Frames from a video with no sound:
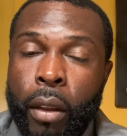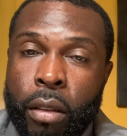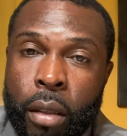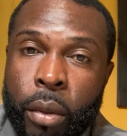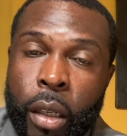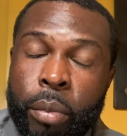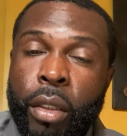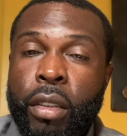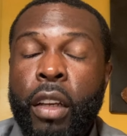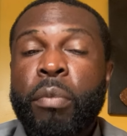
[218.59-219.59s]
Some
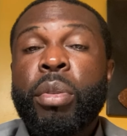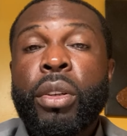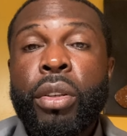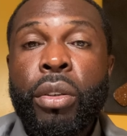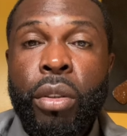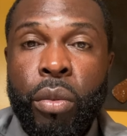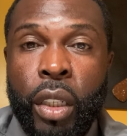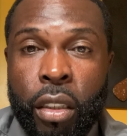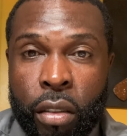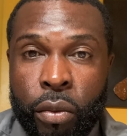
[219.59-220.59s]
companies have peculiar
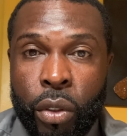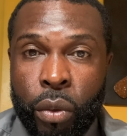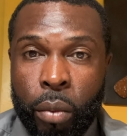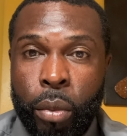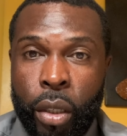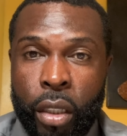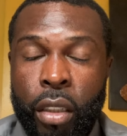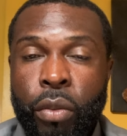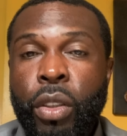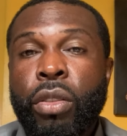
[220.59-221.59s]
ways of doing
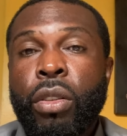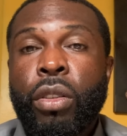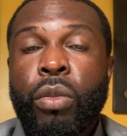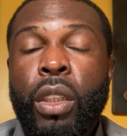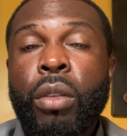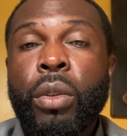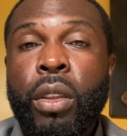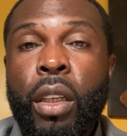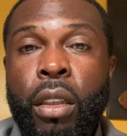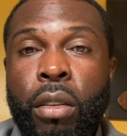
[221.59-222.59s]
marketing research where you would
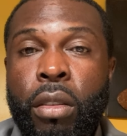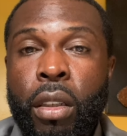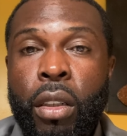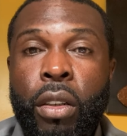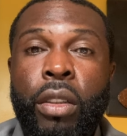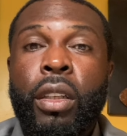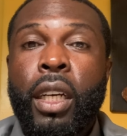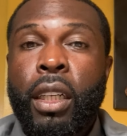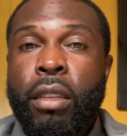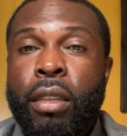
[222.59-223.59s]
think it's
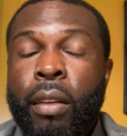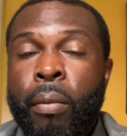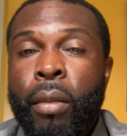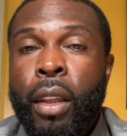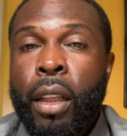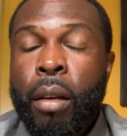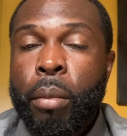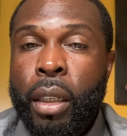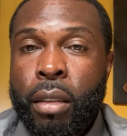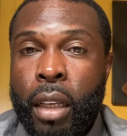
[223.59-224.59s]
unorthodox,
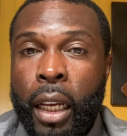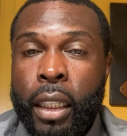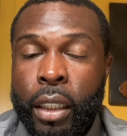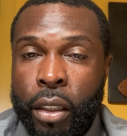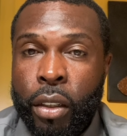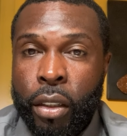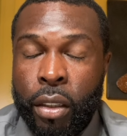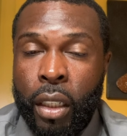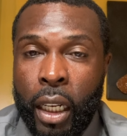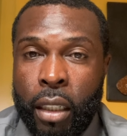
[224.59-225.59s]
but exactly
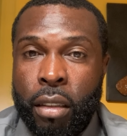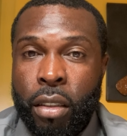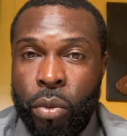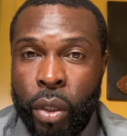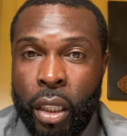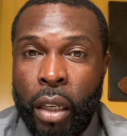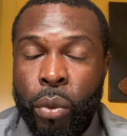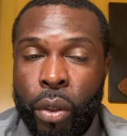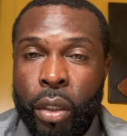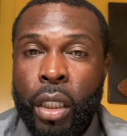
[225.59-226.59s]
unorthodox is what they
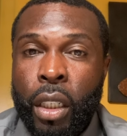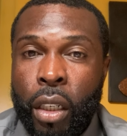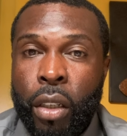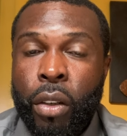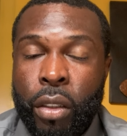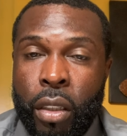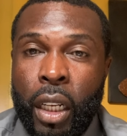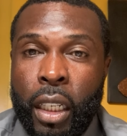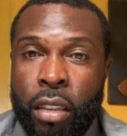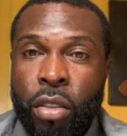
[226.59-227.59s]
want.
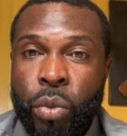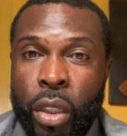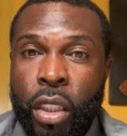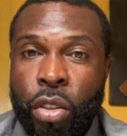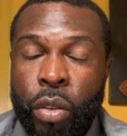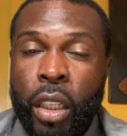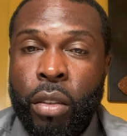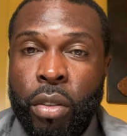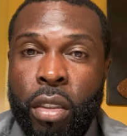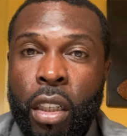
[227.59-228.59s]
Unorthodox is what they're trying
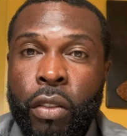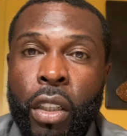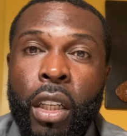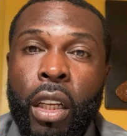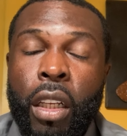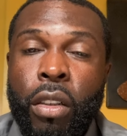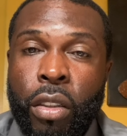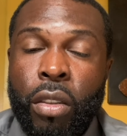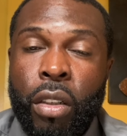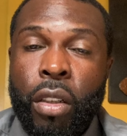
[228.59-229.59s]
to receive, and
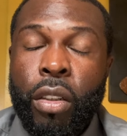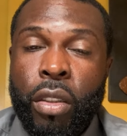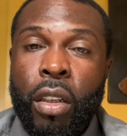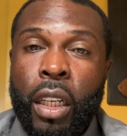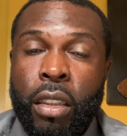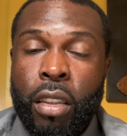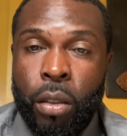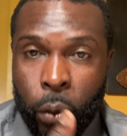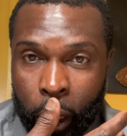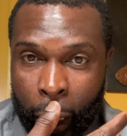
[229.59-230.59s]
unorthodox
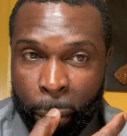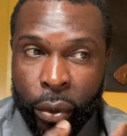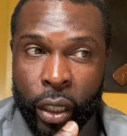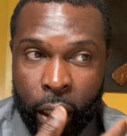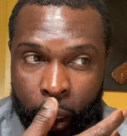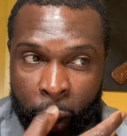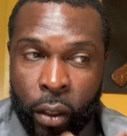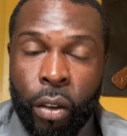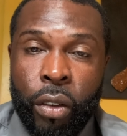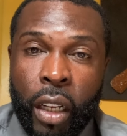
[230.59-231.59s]
is what they plan
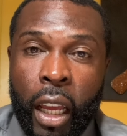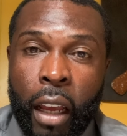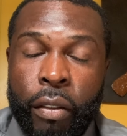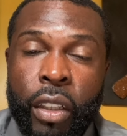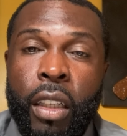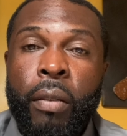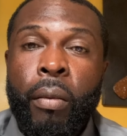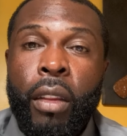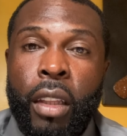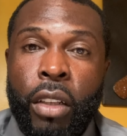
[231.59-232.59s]
on having.
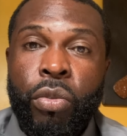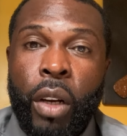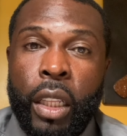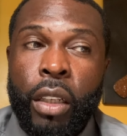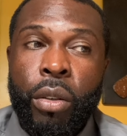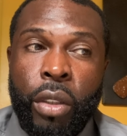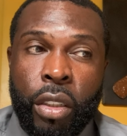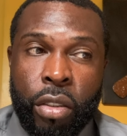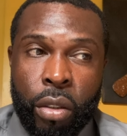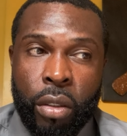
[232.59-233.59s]
That's why they go
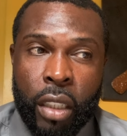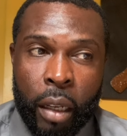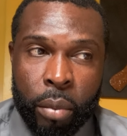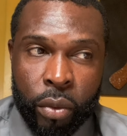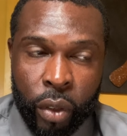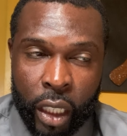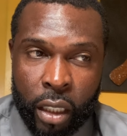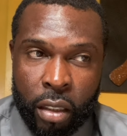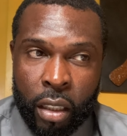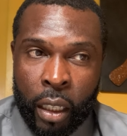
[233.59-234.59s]
these certain type of
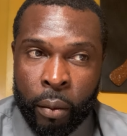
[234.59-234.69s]
ways.